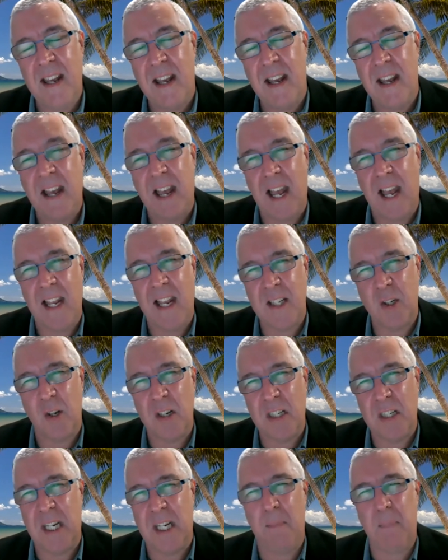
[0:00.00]
uh, sort
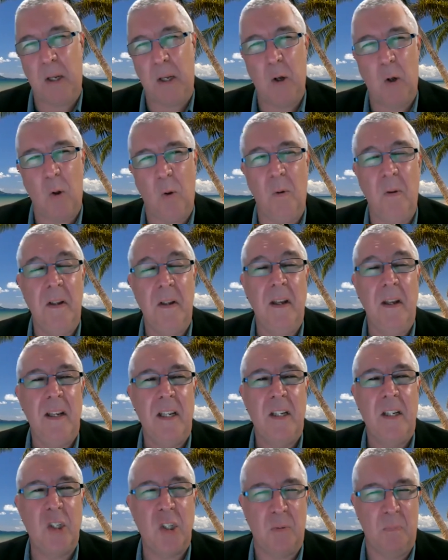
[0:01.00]
of typical
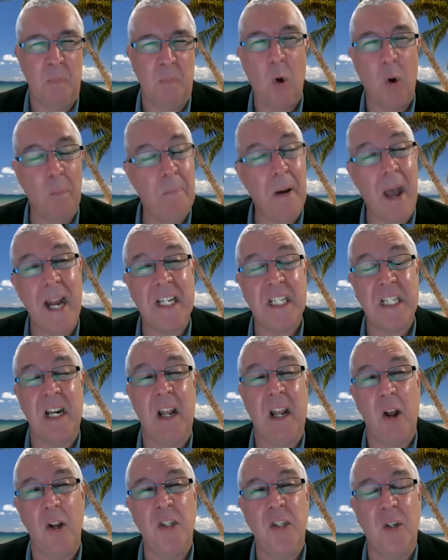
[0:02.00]
small batch
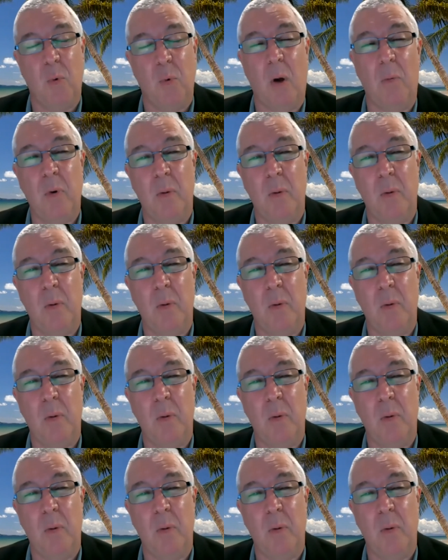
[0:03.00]
loads that one